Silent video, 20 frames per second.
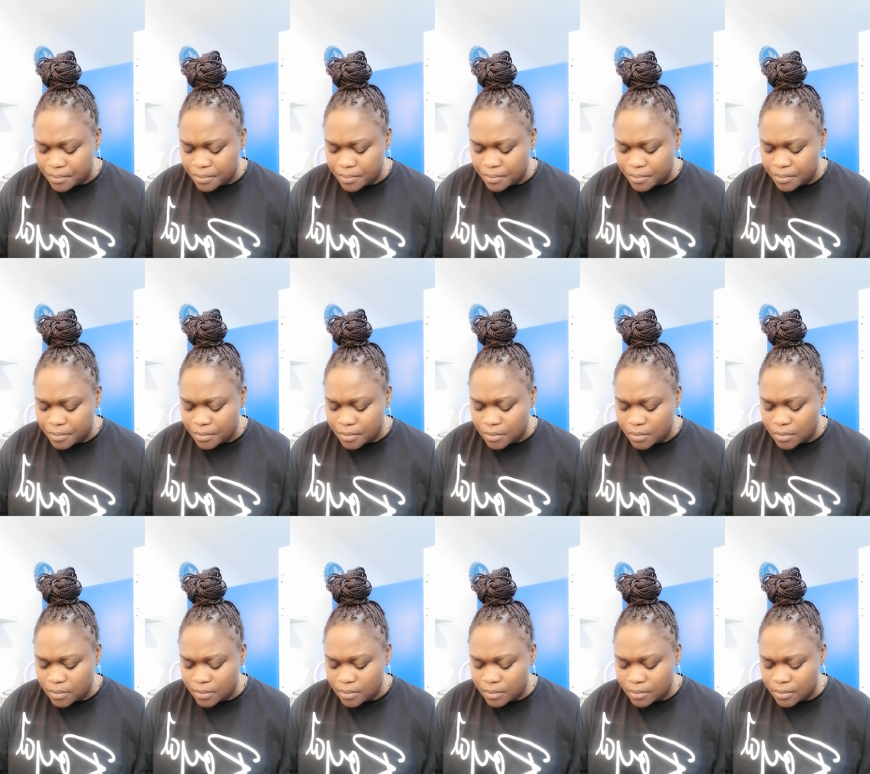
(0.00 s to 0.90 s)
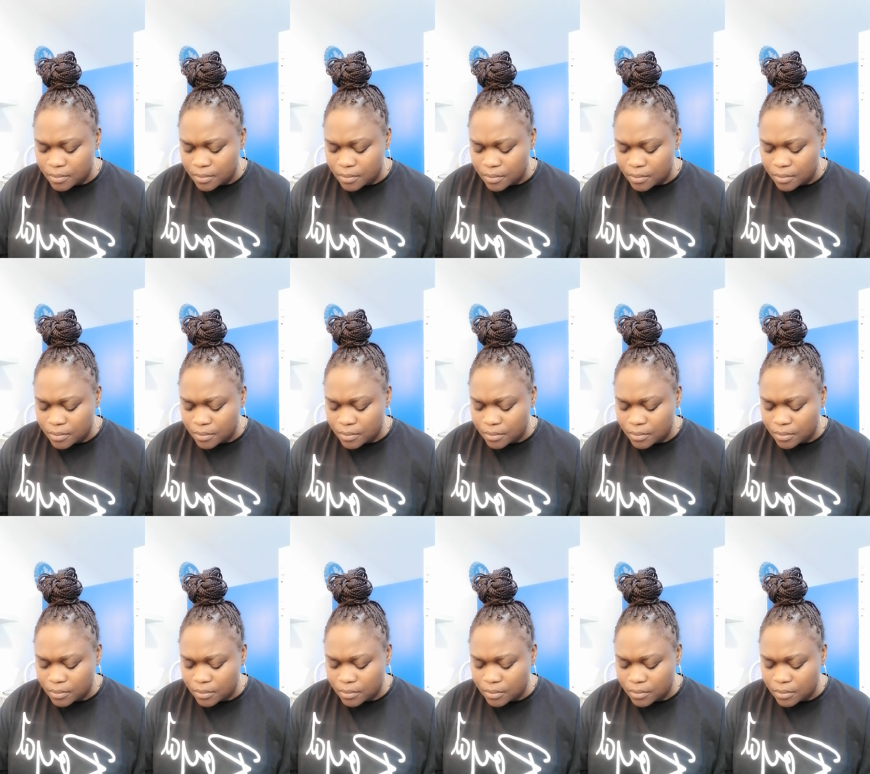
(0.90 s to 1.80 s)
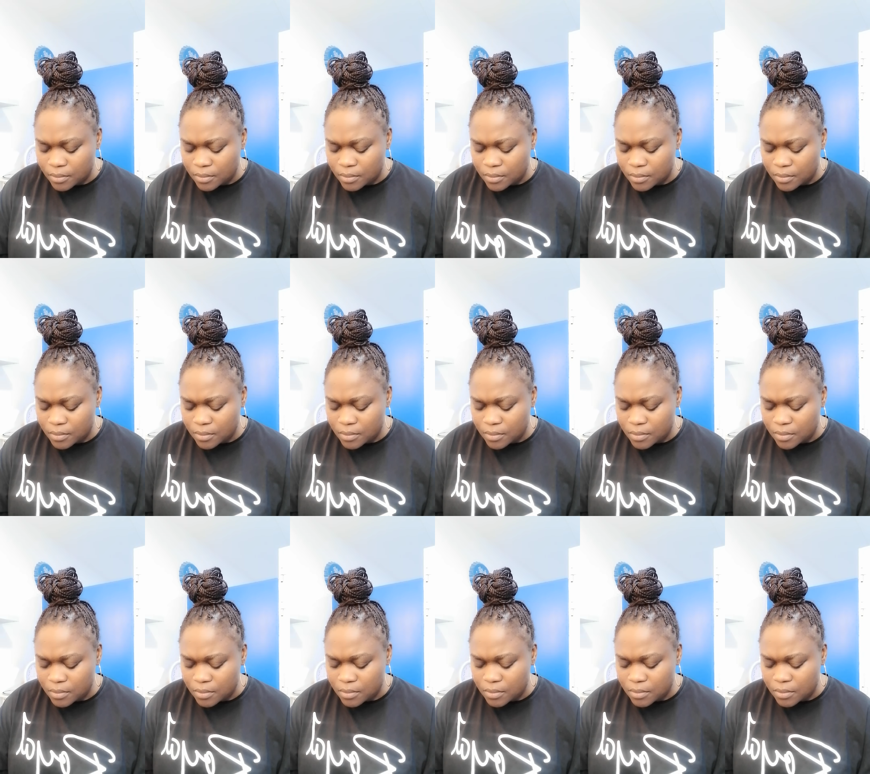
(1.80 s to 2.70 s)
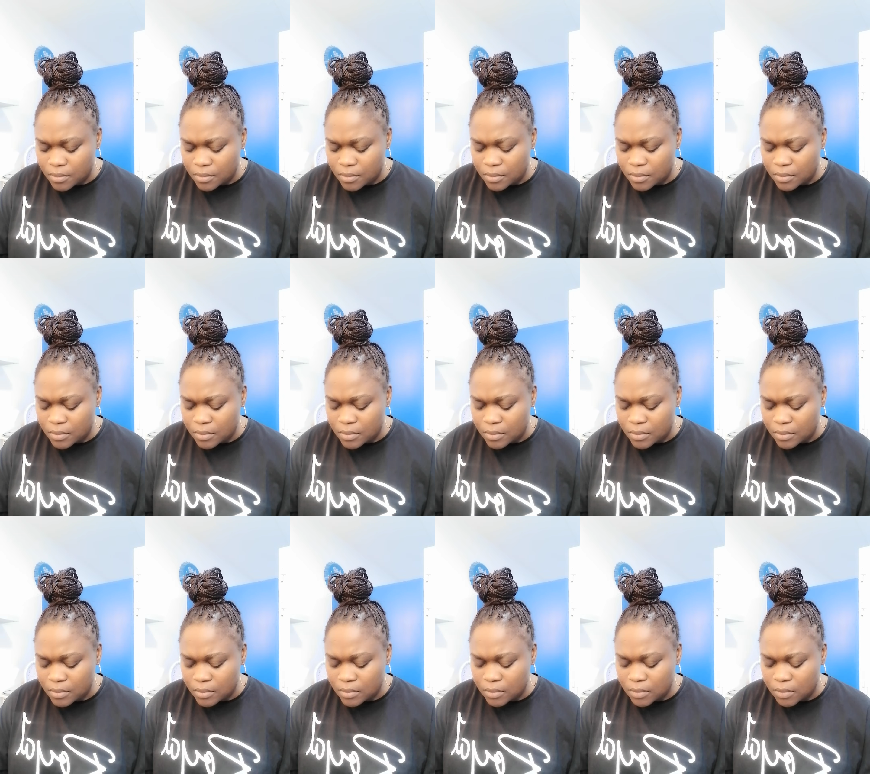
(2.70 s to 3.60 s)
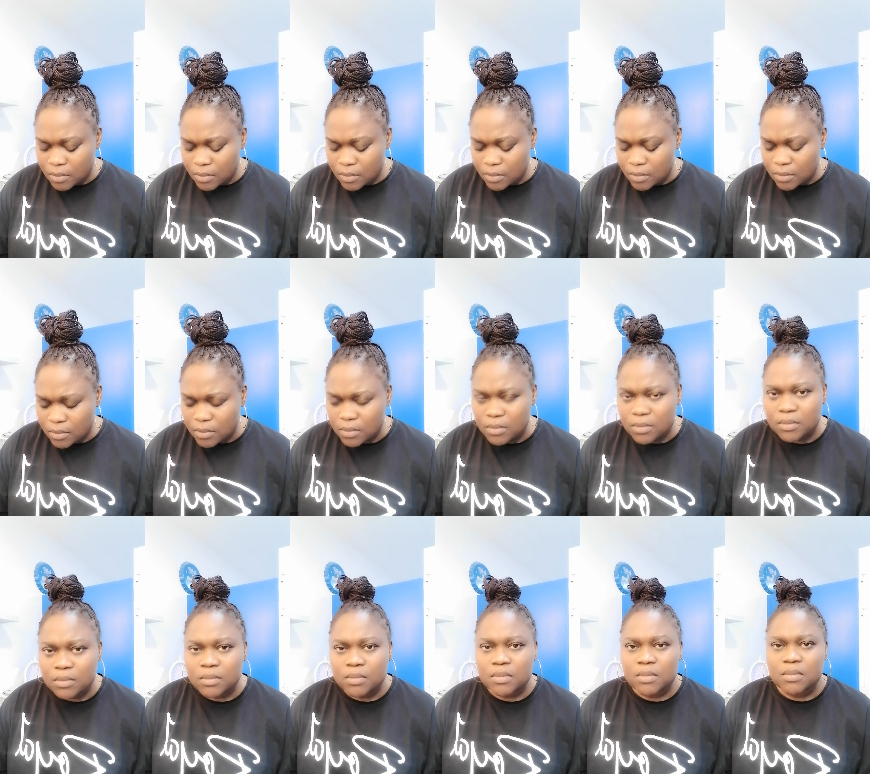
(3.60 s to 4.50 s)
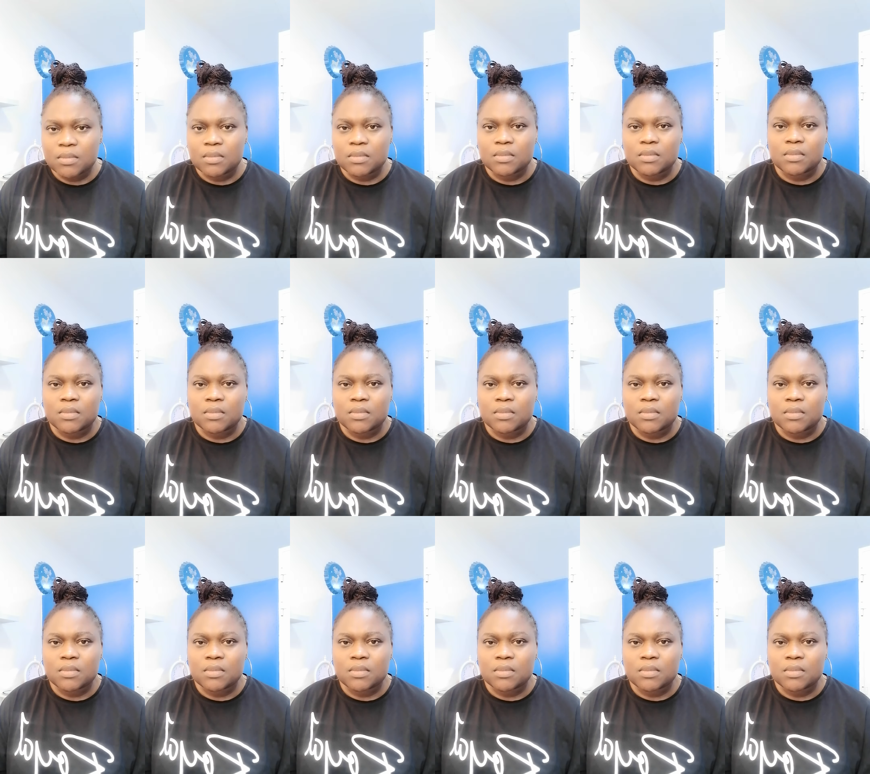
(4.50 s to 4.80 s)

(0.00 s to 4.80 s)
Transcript: [no speech]